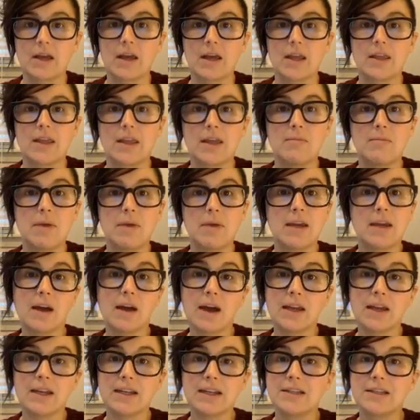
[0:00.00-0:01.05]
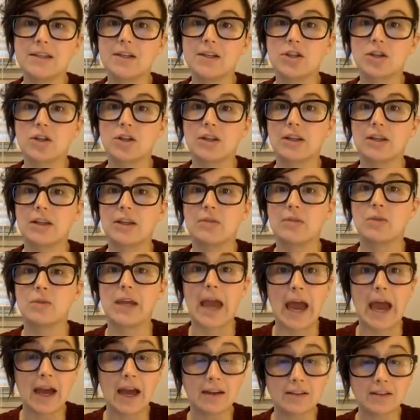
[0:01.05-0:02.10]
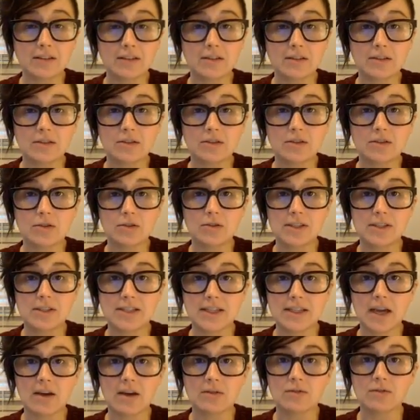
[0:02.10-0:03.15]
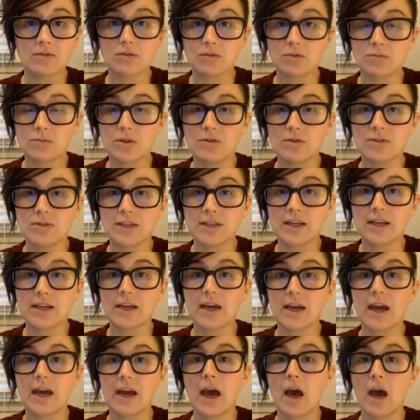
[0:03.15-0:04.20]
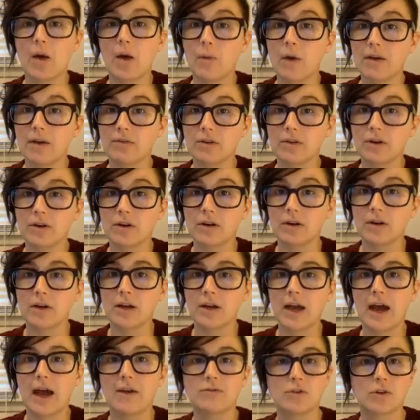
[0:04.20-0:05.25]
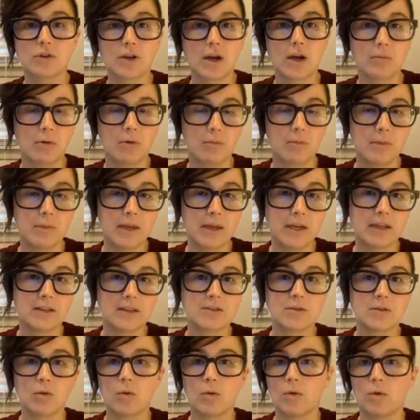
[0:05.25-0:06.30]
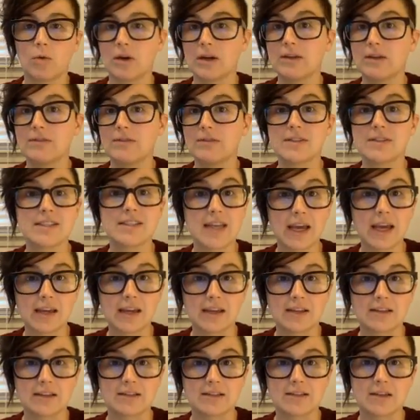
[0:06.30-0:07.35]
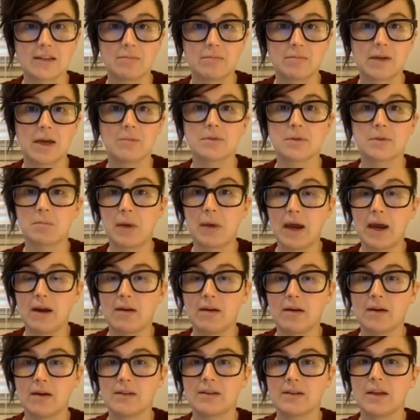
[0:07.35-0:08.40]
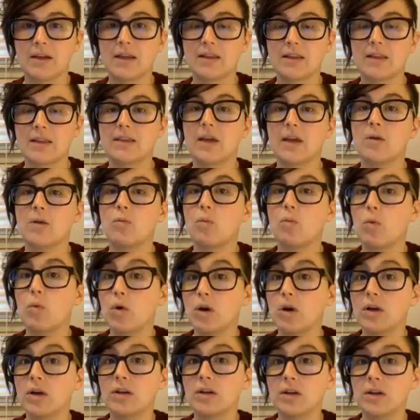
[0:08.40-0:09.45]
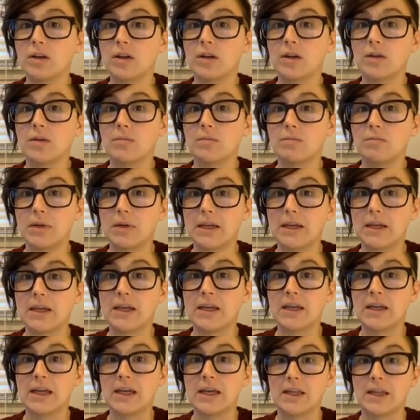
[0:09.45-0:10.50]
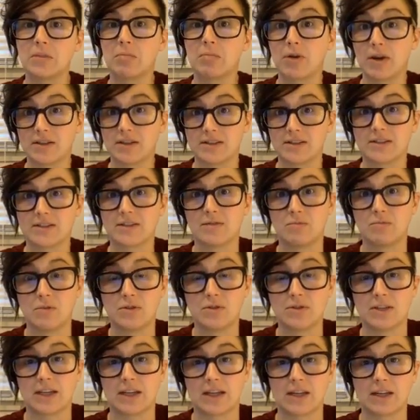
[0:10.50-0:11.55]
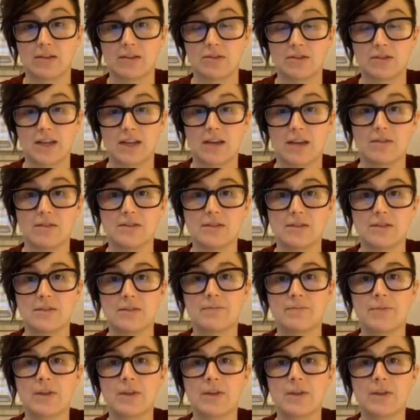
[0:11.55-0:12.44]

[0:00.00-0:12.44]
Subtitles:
They may not initially react to the sounds or music, however, after a couple minutes or even seconds, it becomes apparent that they would be in the presence of music and or sounds.